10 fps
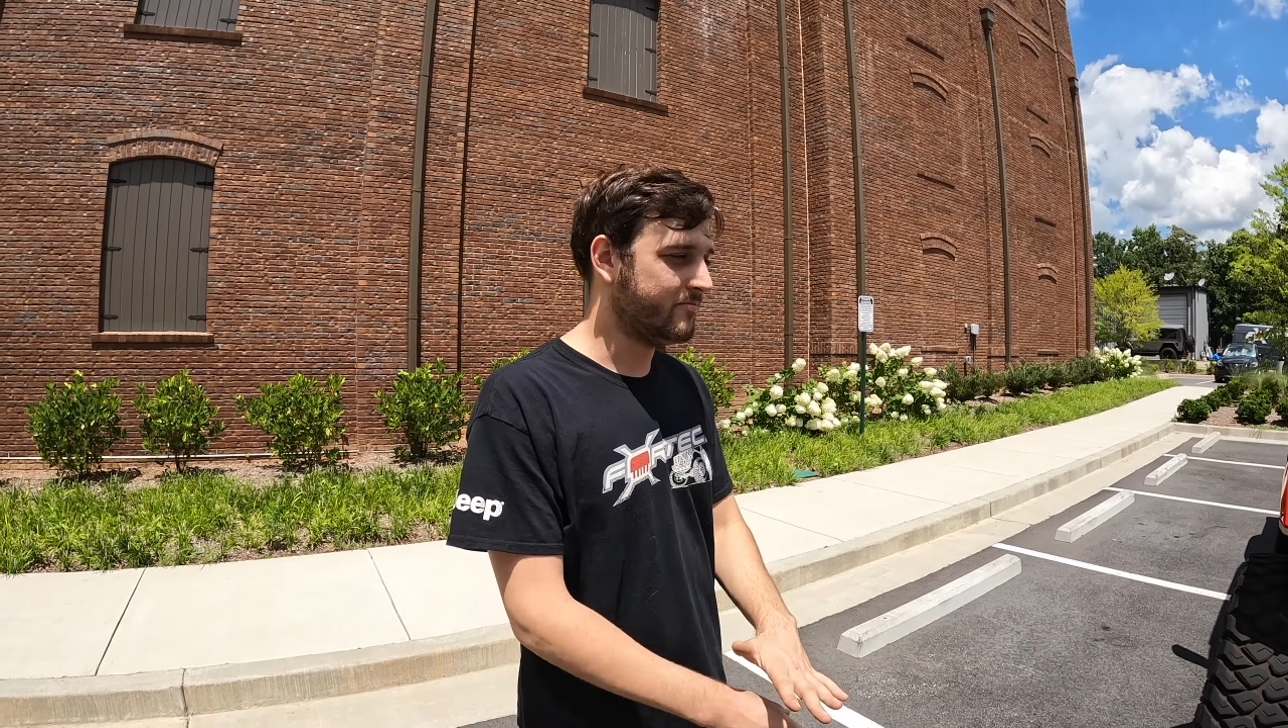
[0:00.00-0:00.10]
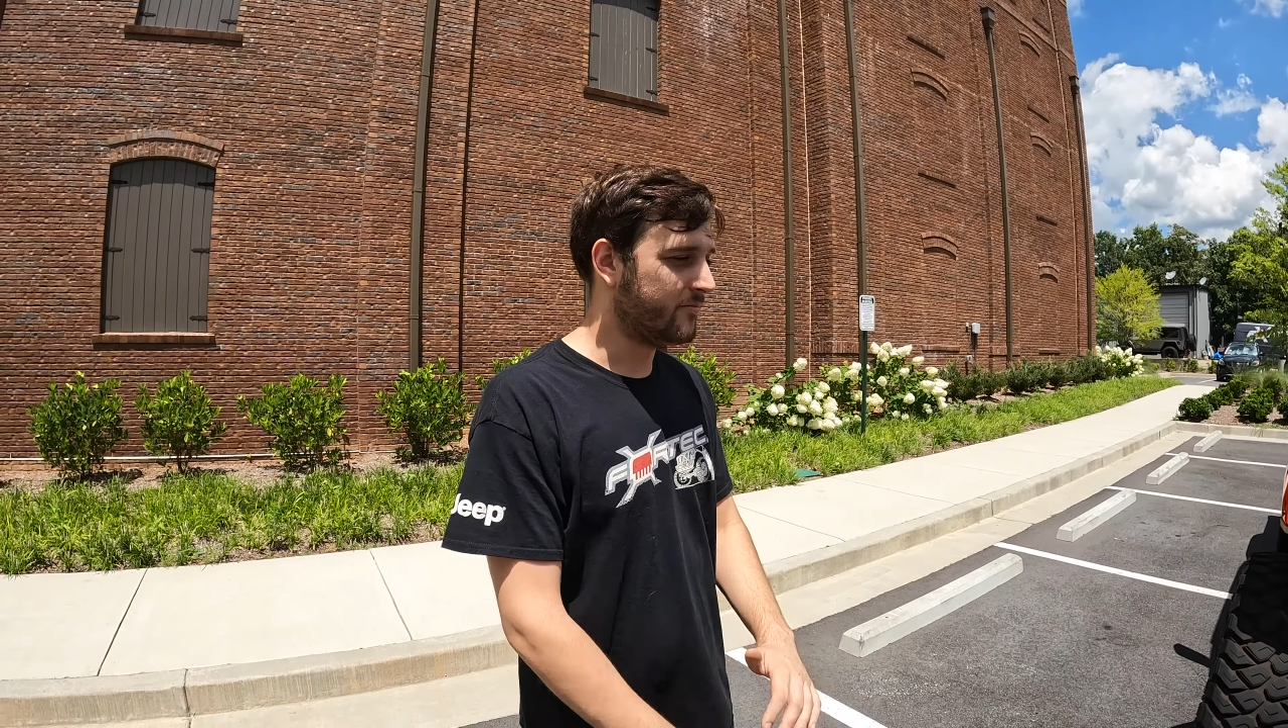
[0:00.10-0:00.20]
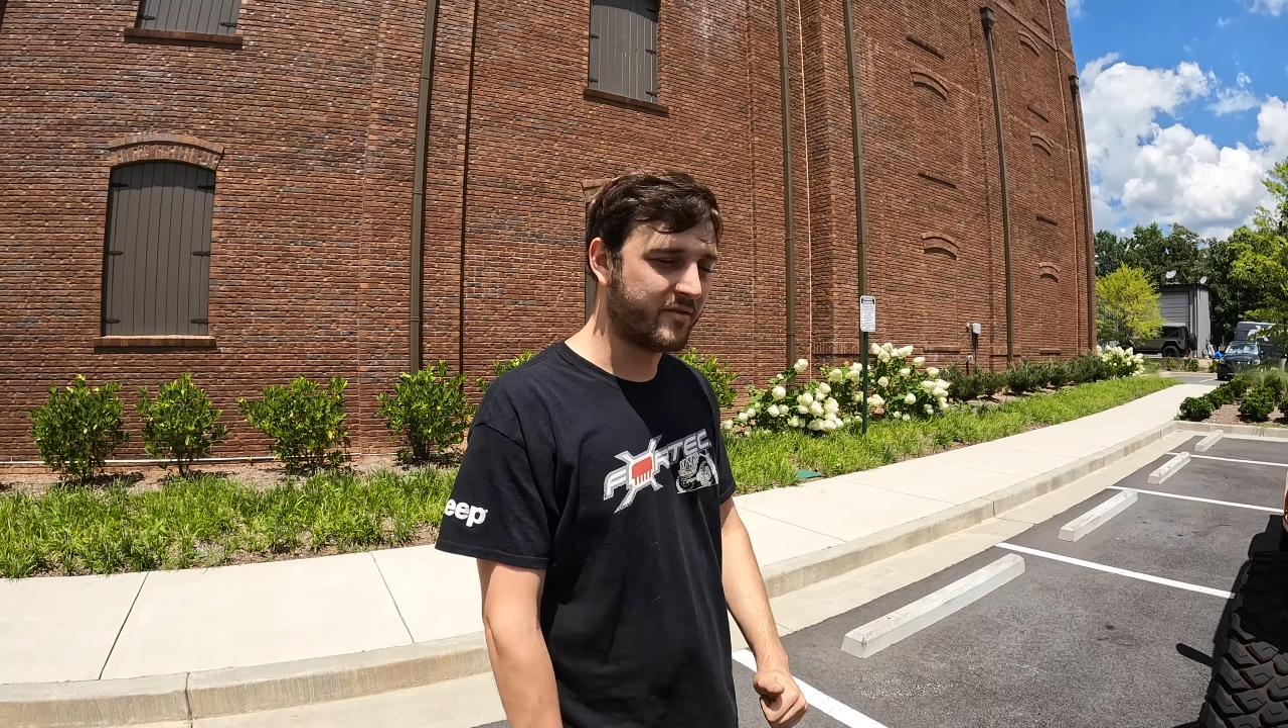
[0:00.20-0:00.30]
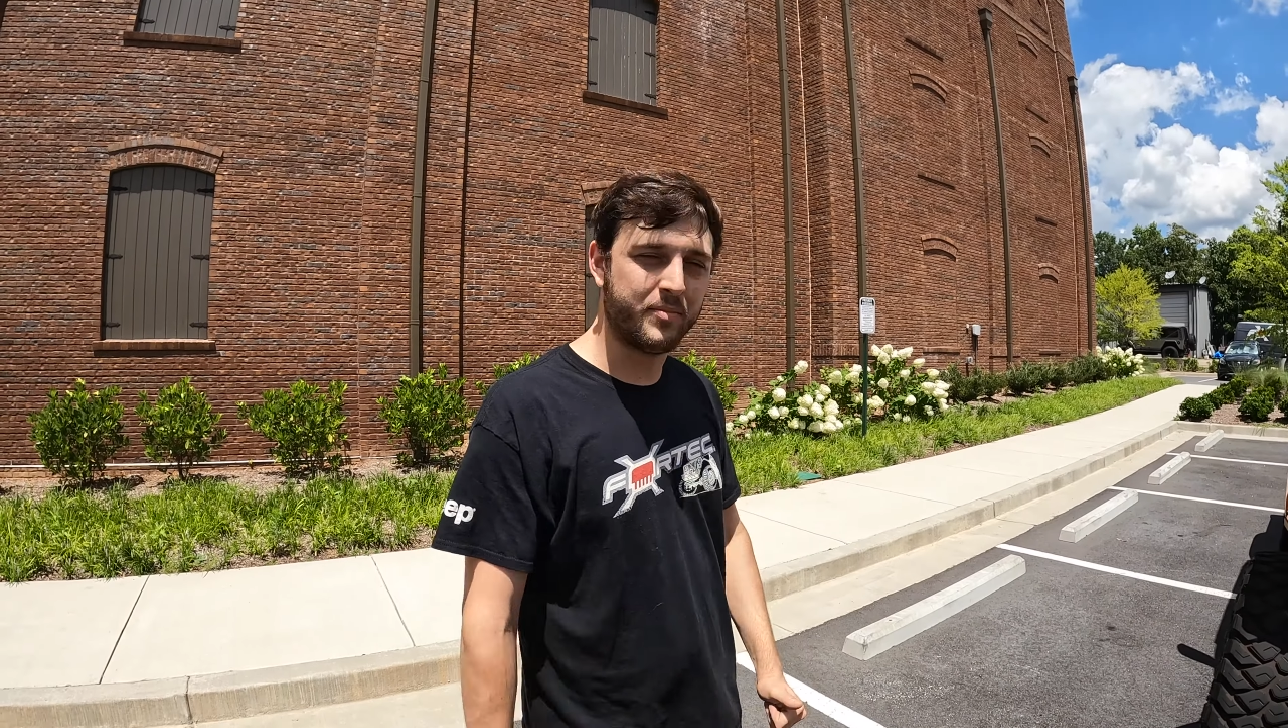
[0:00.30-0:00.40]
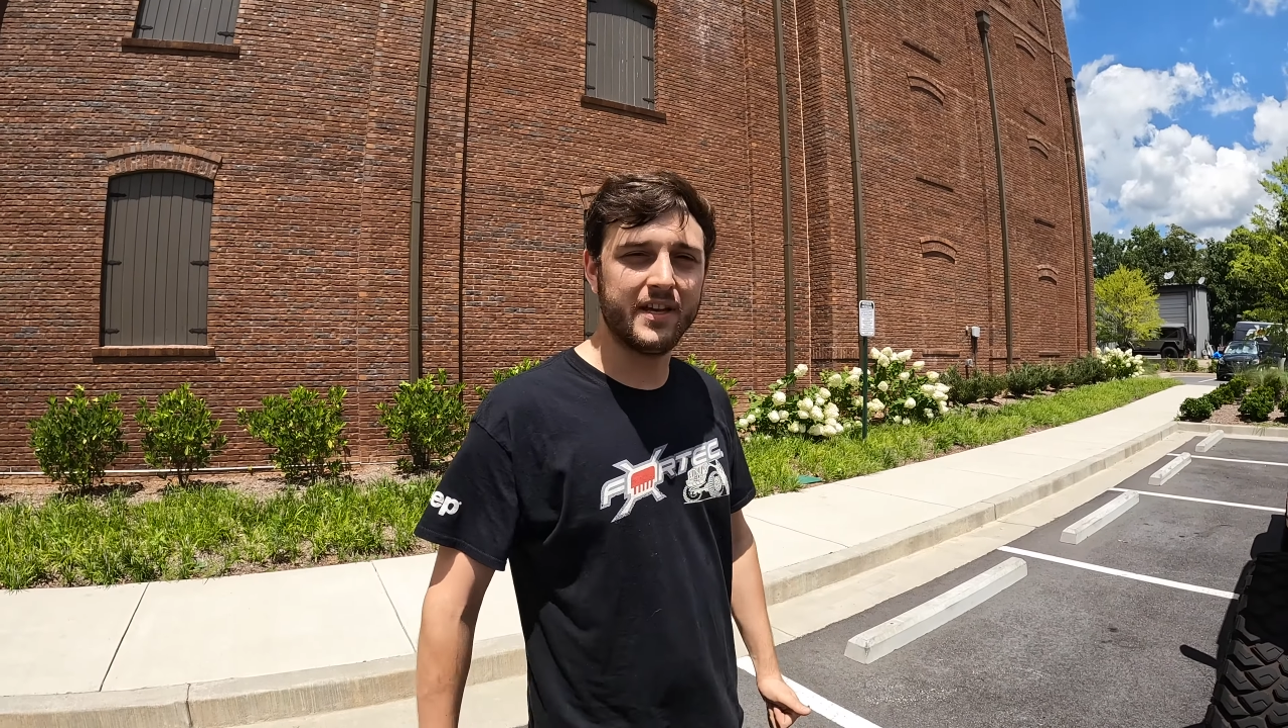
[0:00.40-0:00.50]

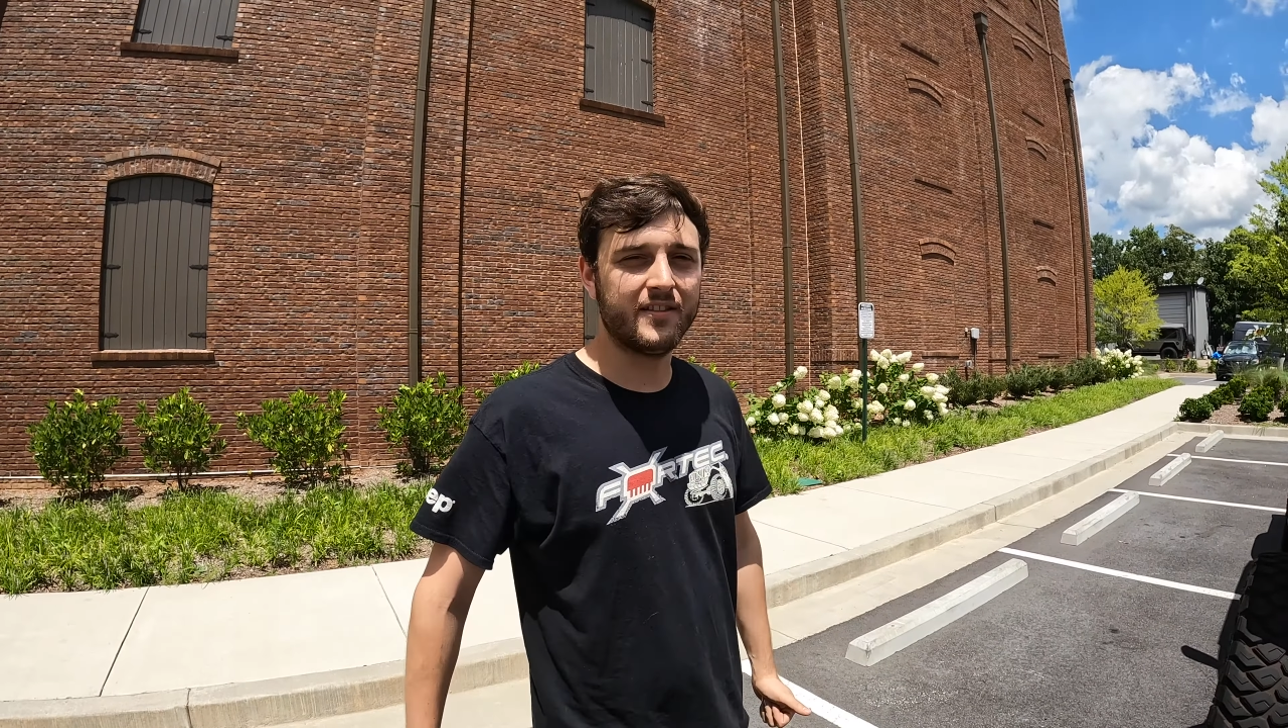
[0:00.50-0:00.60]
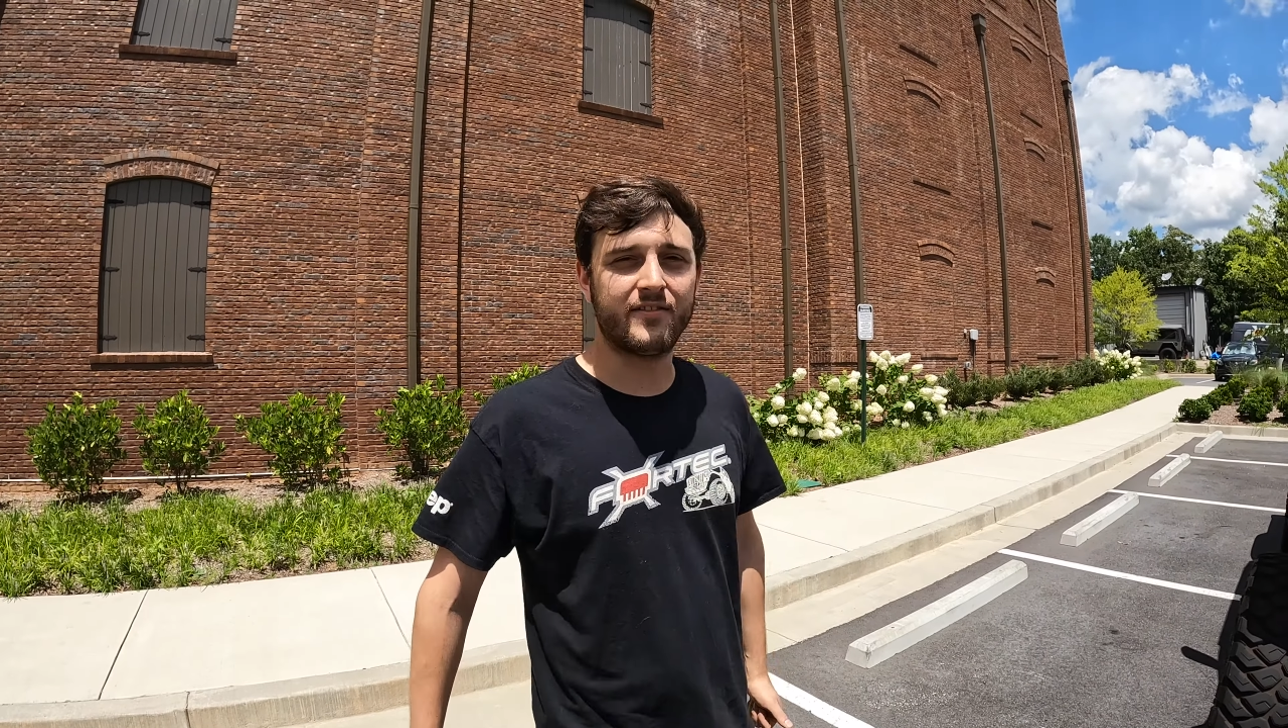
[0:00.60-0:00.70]
speeds